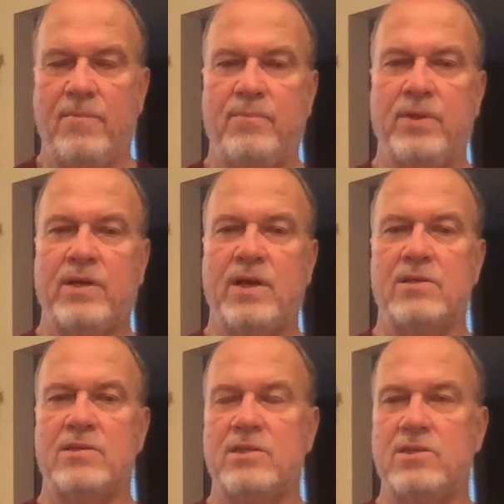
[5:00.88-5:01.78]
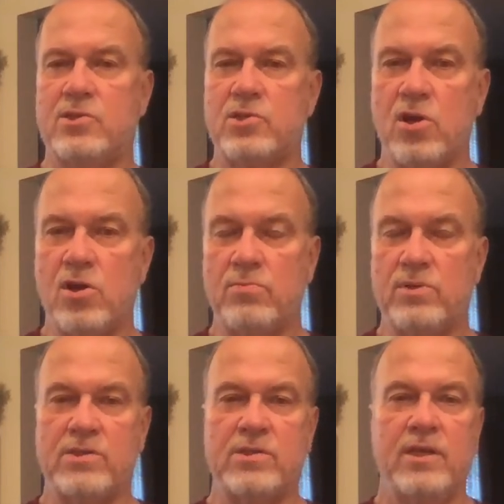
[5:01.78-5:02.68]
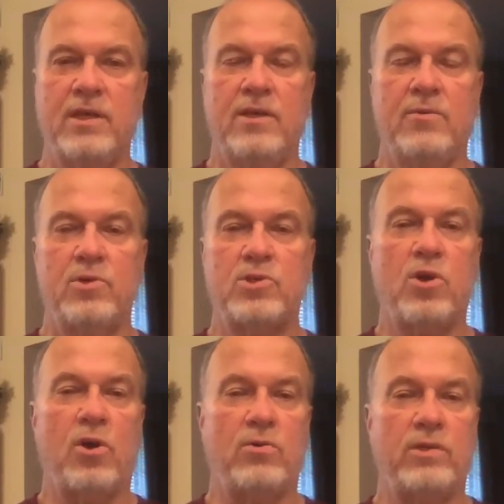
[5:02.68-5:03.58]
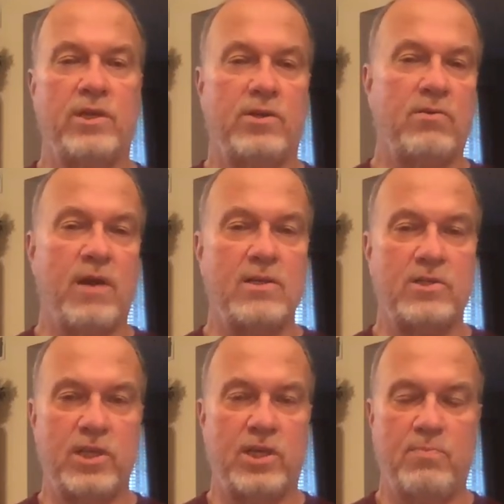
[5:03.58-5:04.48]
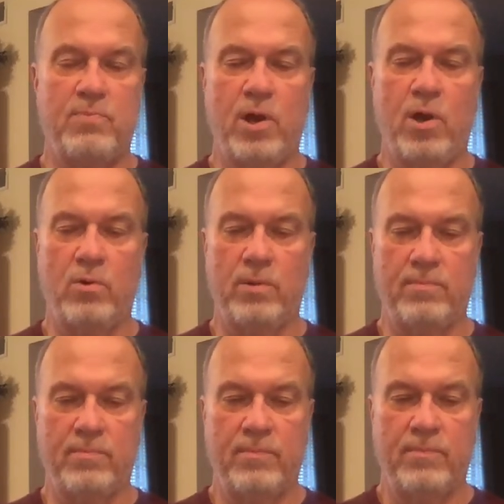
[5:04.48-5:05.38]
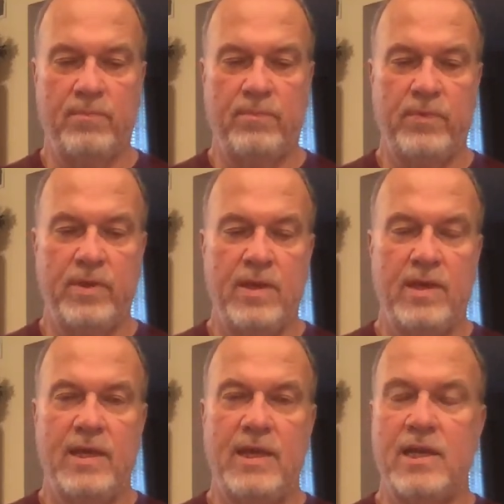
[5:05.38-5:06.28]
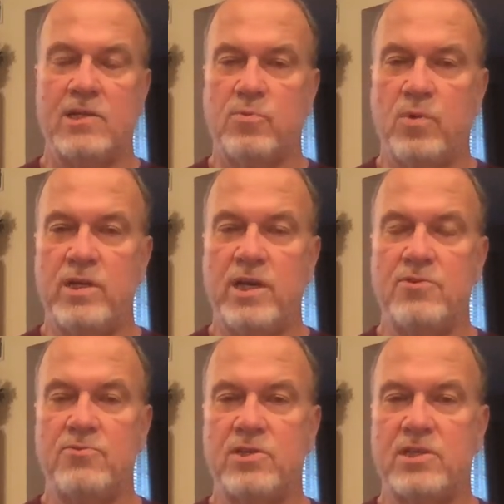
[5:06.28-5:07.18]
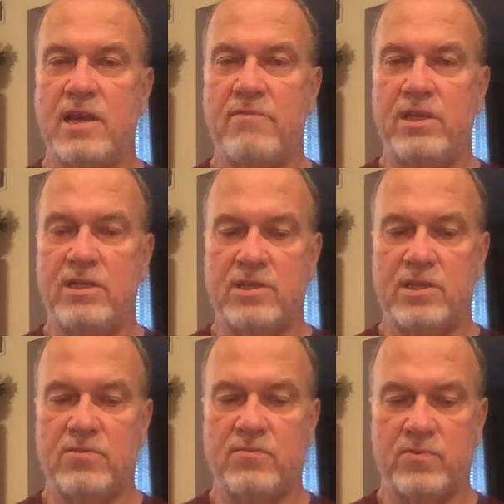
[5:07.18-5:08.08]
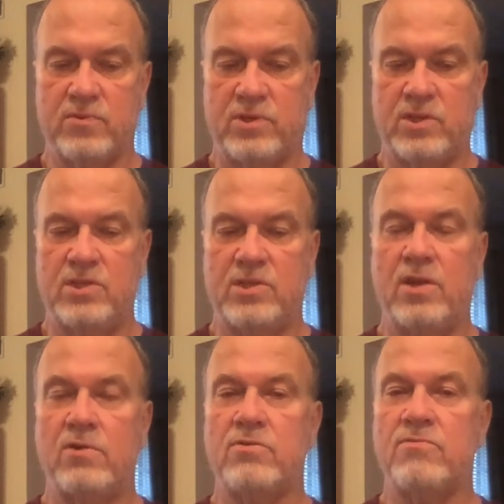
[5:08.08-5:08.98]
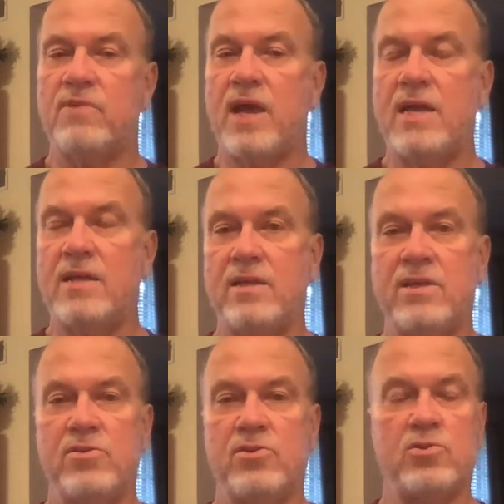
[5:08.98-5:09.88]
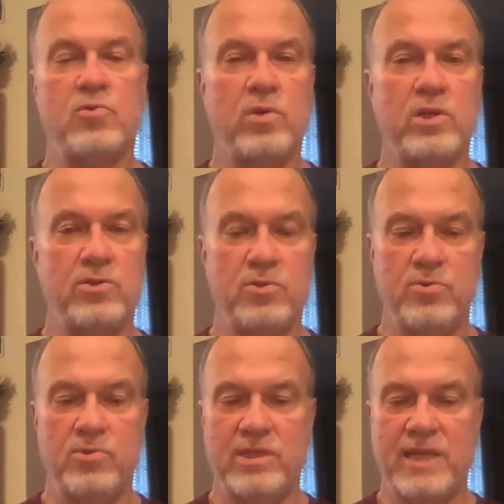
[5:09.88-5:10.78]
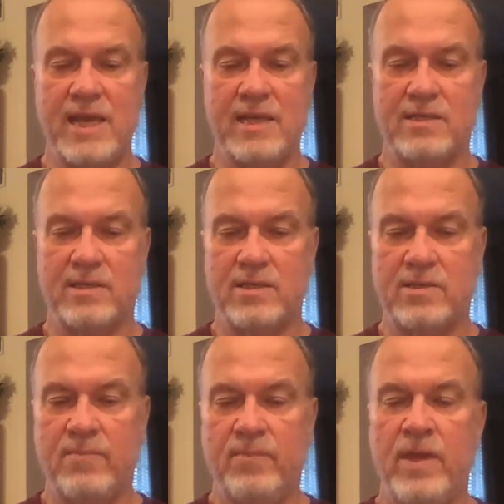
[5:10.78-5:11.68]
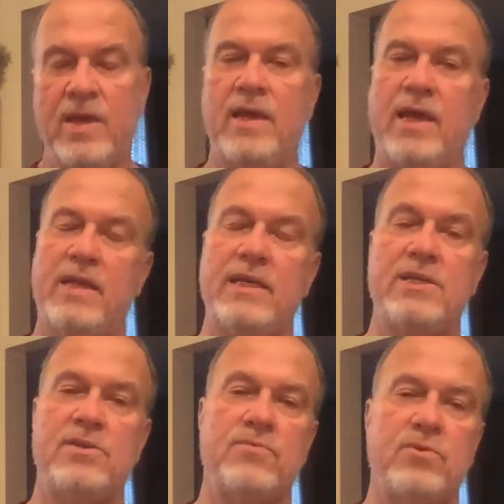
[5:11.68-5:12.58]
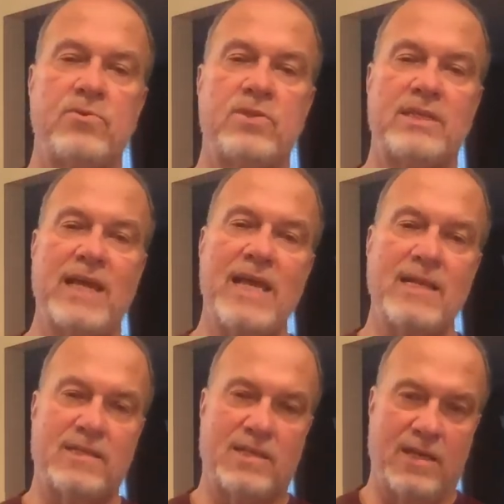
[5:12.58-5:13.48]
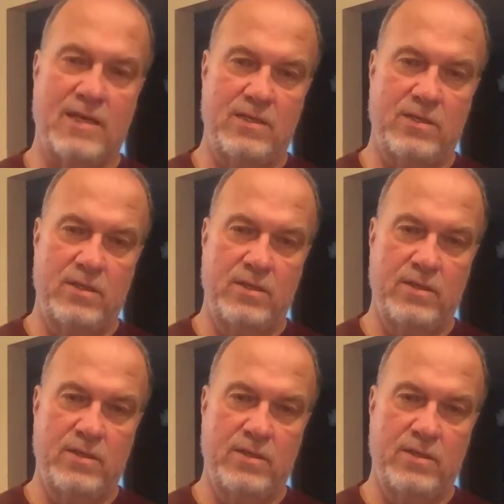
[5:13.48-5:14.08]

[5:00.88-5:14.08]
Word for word: because this psalm is what's called an acrostic poem. It has 176 verses that are divided into 22 stanzas. And each of those stanzas